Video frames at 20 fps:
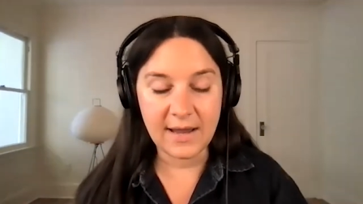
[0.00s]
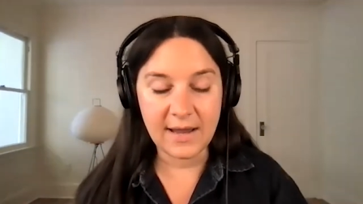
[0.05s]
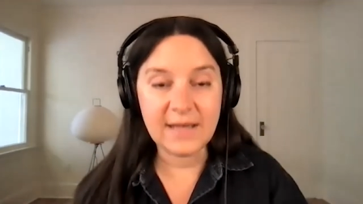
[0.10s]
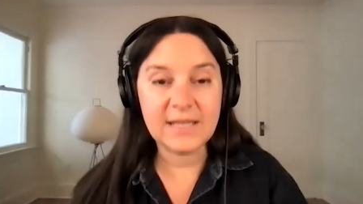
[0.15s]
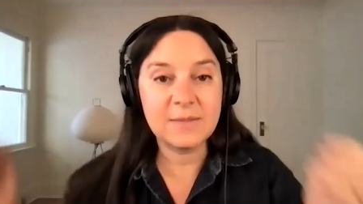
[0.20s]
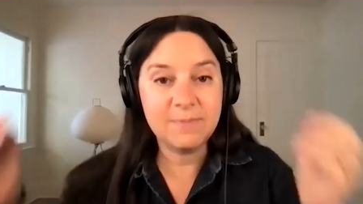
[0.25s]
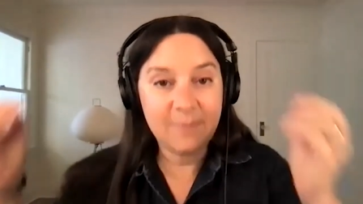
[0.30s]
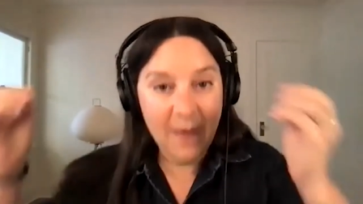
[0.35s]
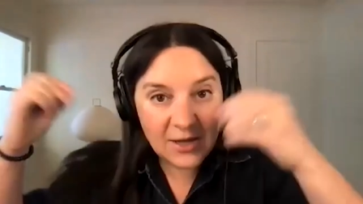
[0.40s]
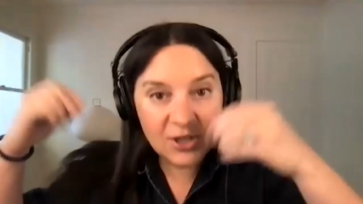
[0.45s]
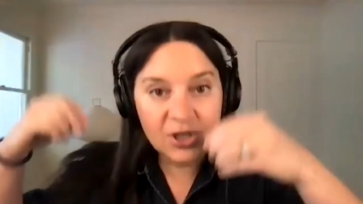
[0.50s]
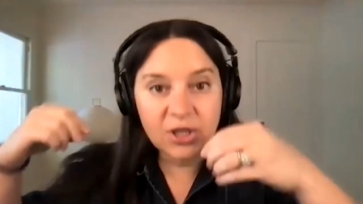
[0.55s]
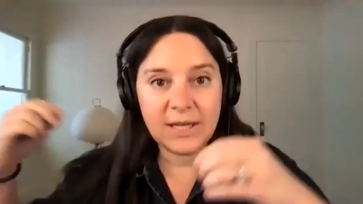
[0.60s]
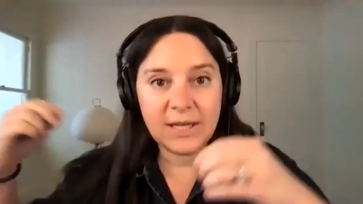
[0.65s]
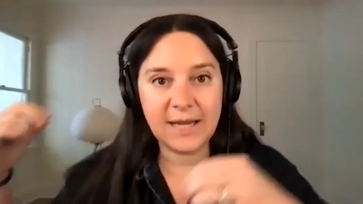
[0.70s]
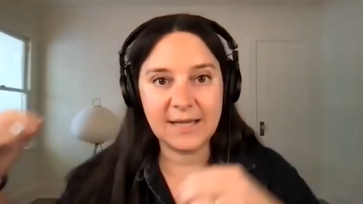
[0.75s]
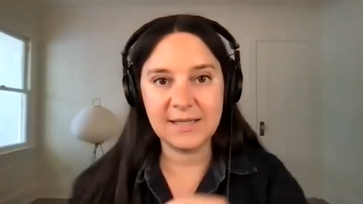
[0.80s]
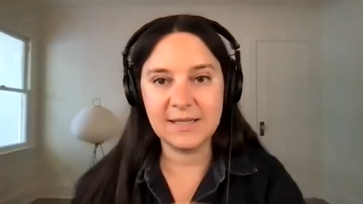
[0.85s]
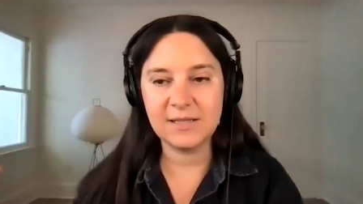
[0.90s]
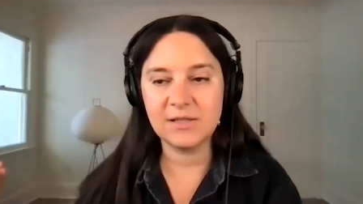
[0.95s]

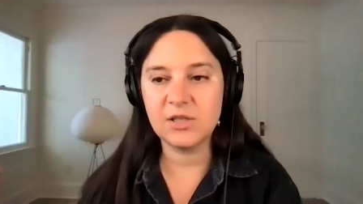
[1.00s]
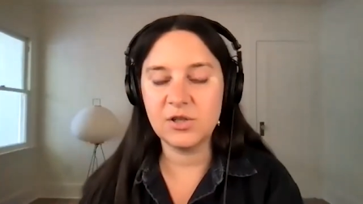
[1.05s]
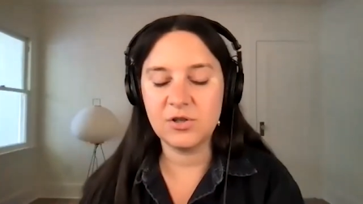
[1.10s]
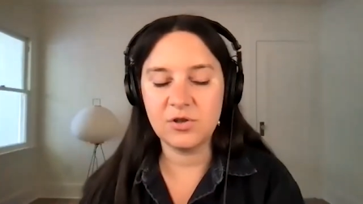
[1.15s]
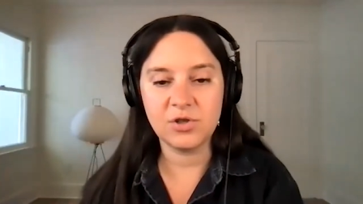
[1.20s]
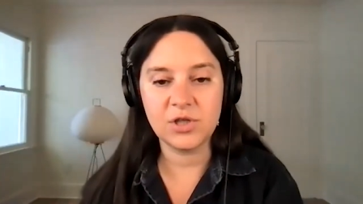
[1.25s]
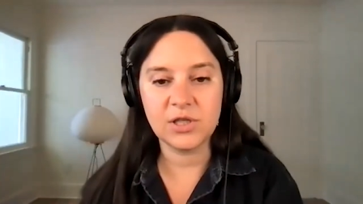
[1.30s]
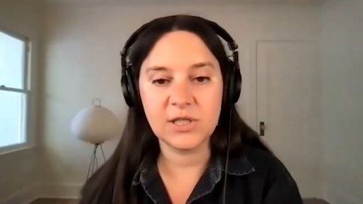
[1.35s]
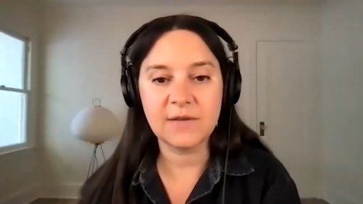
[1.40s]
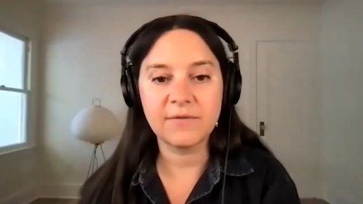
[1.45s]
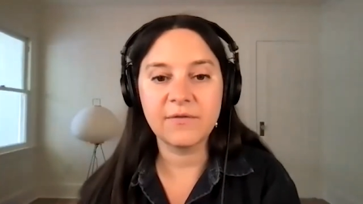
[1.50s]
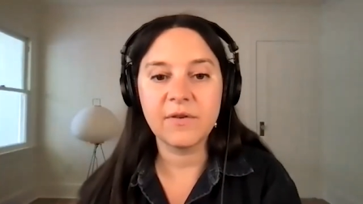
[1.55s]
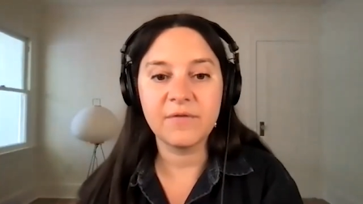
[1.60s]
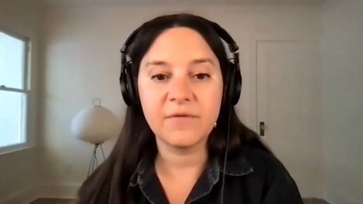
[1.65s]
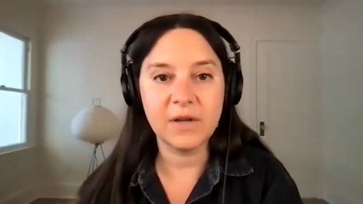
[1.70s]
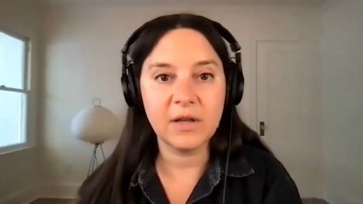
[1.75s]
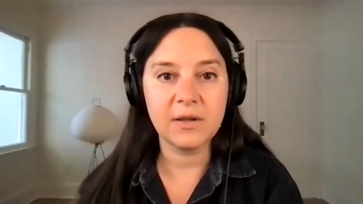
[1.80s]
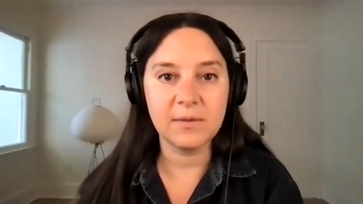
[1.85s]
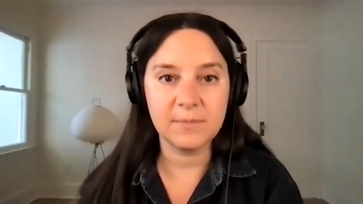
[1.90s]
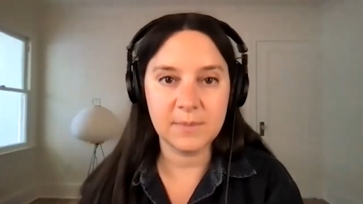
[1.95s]
especially as institutions have
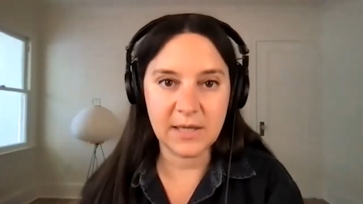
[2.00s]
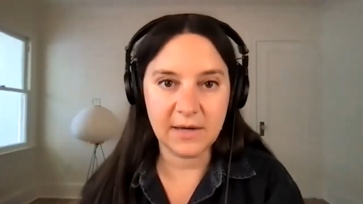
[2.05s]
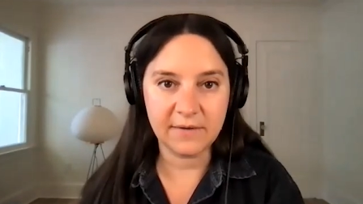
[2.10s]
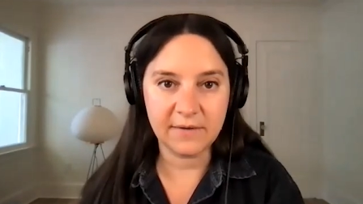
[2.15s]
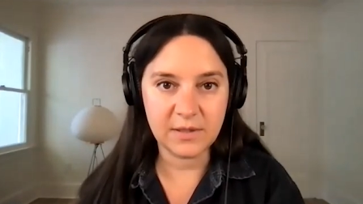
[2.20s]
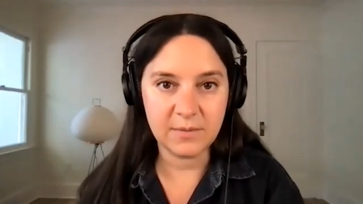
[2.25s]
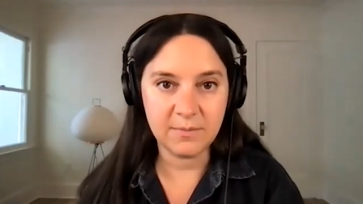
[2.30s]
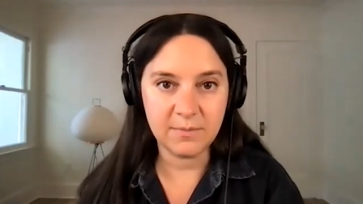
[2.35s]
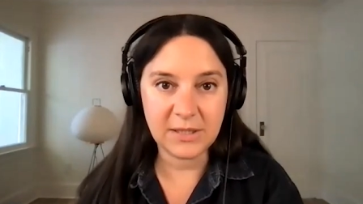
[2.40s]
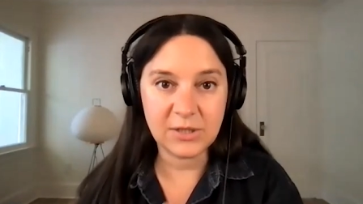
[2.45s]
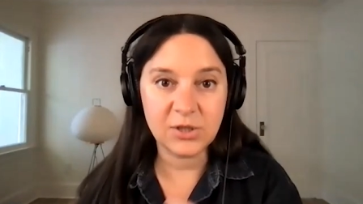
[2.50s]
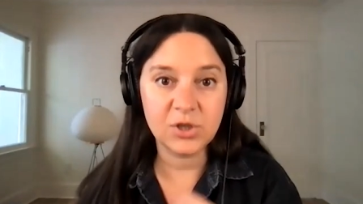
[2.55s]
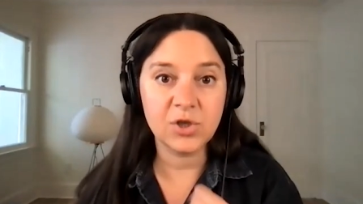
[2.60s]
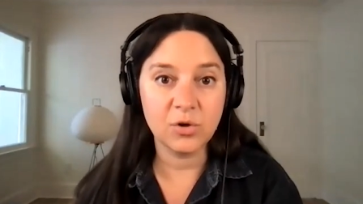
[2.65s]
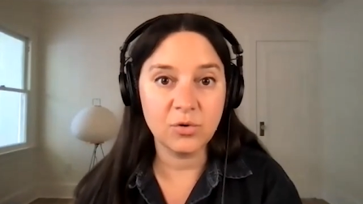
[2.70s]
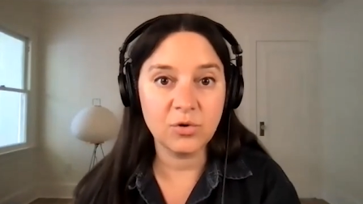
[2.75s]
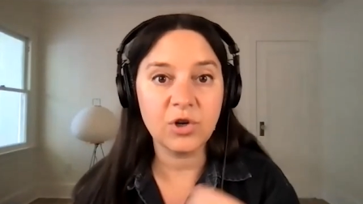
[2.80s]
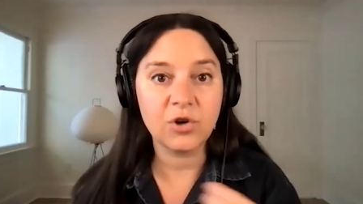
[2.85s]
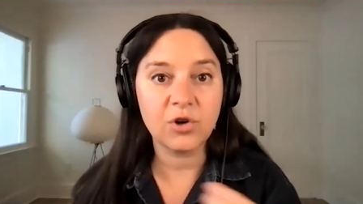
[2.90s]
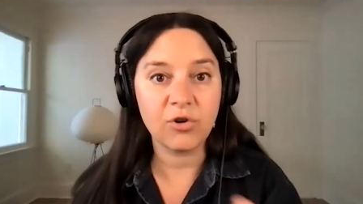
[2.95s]
revealed themselves to be
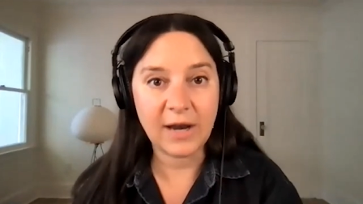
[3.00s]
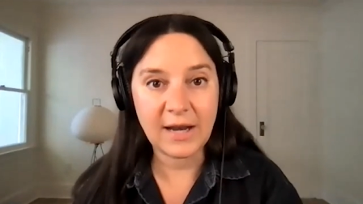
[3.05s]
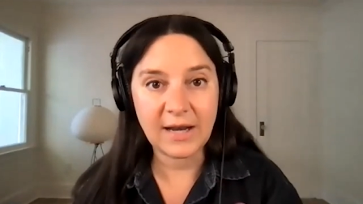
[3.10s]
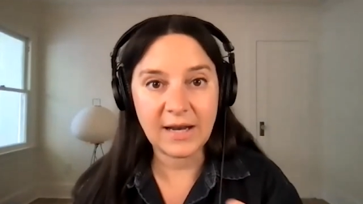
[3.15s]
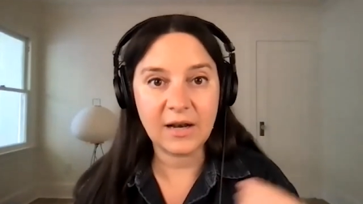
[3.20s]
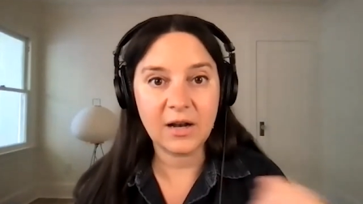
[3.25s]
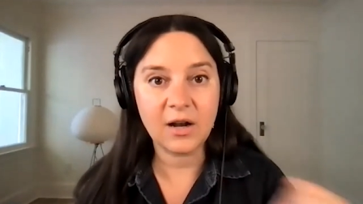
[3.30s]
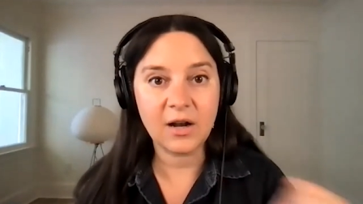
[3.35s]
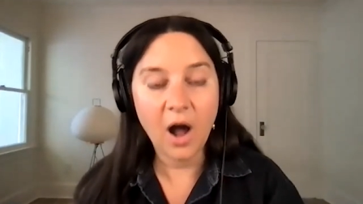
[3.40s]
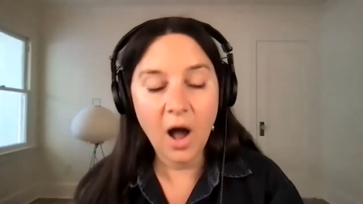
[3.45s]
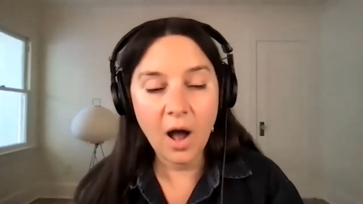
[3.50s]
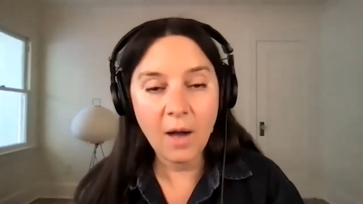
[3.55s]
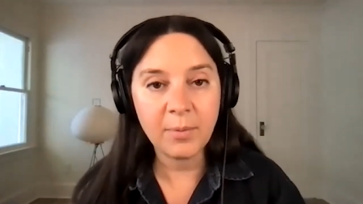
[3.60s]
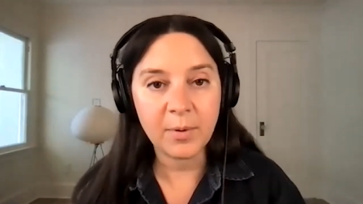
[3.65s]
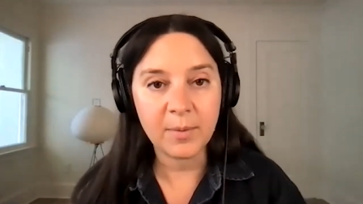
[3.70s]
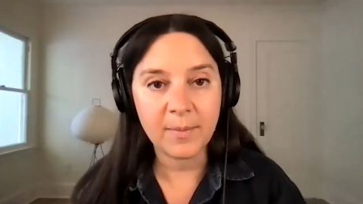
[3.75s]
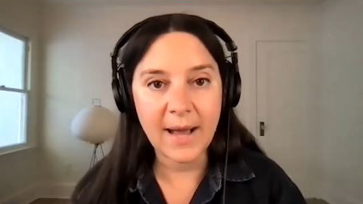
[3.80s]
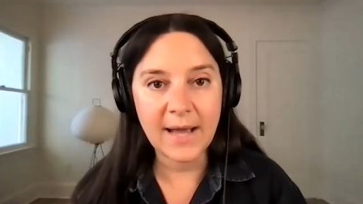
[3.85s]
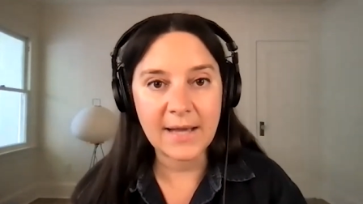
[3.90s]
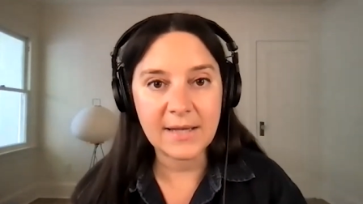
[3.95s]
so degraded and
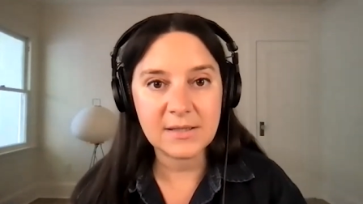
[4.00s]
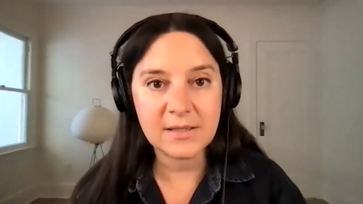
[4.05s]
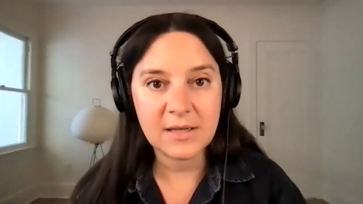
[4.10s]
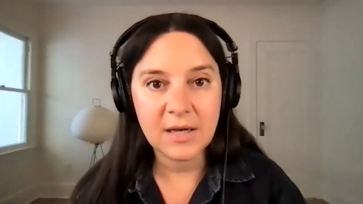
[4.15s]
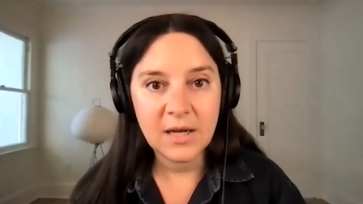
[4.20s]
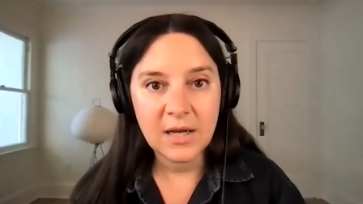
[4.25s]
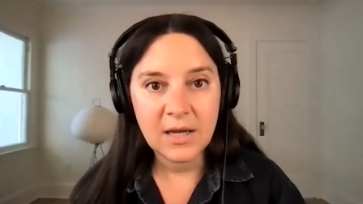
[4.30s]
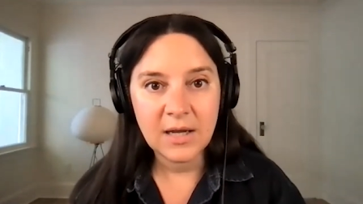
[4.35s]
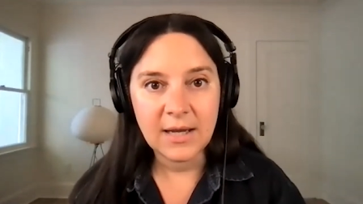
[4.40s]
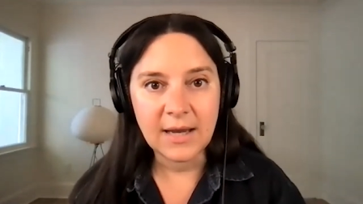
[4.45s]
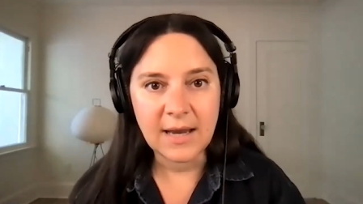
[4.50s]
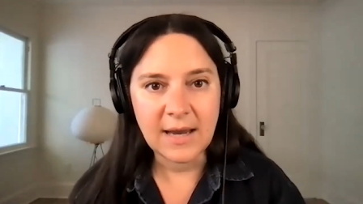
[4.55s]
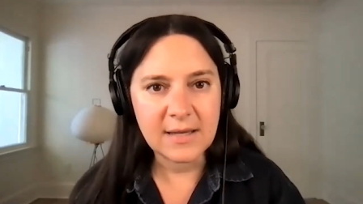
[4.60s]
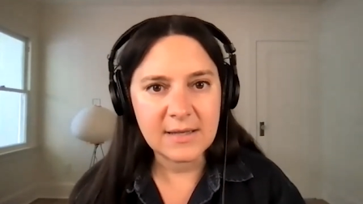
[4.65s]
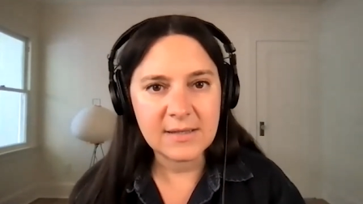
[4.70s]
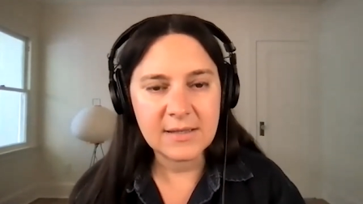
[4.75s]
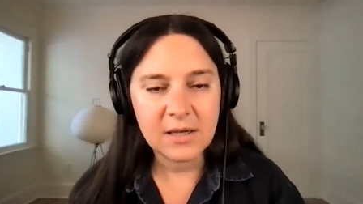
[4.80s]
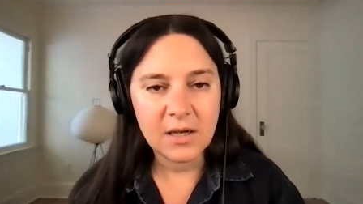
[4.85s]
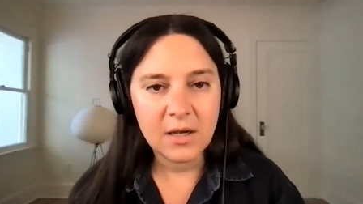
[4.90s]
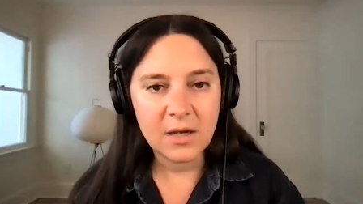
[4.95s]
compromised
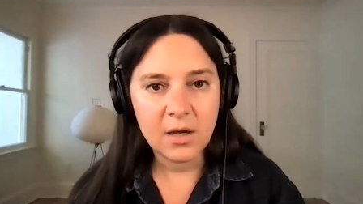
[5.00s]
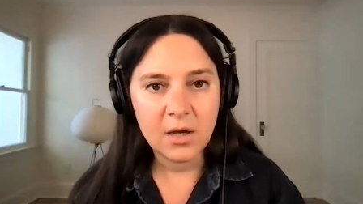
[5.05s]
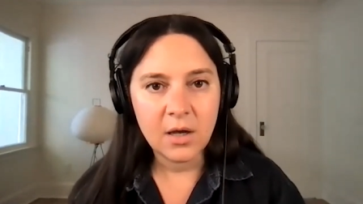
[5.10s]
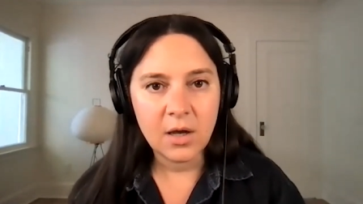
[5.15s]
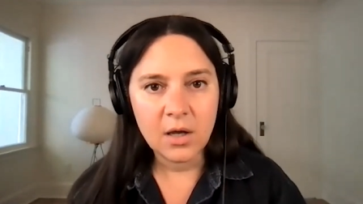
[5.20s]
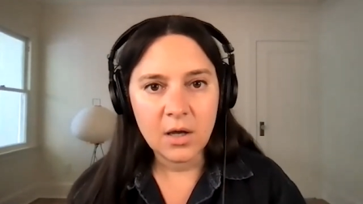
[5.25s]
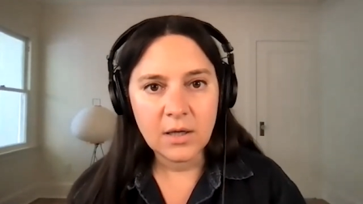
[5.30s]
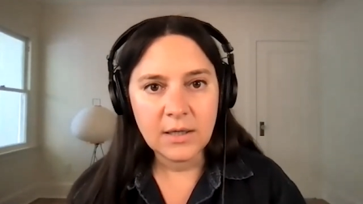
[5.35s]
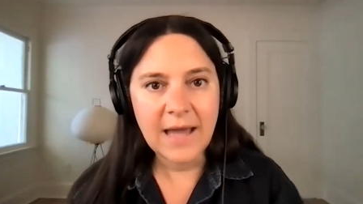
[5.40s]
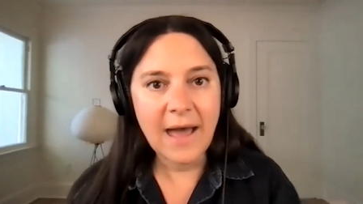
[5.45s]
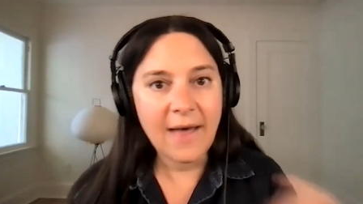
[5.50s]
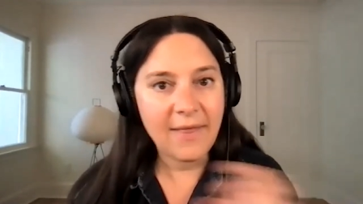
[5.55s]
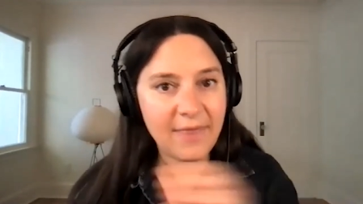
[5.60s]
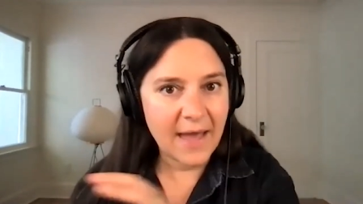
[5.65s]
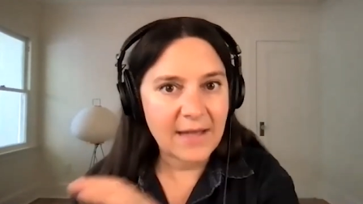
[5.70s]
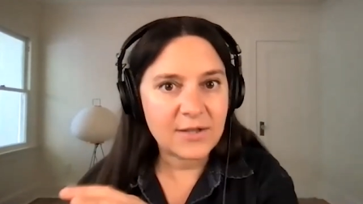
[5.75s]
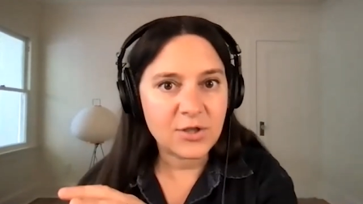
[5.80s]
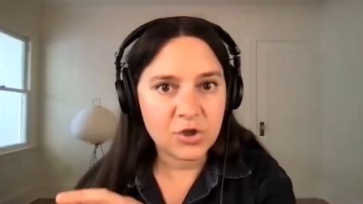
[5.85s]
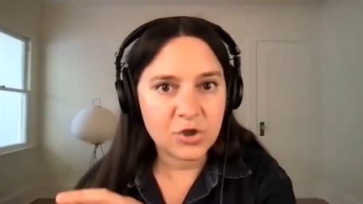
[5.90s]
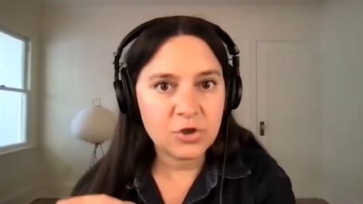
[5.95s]
is yeah
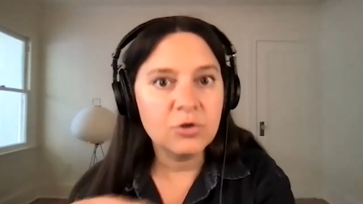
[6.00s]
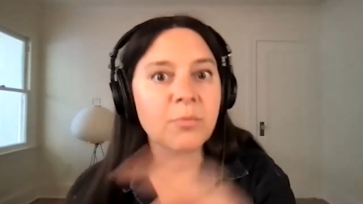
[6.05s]
that's true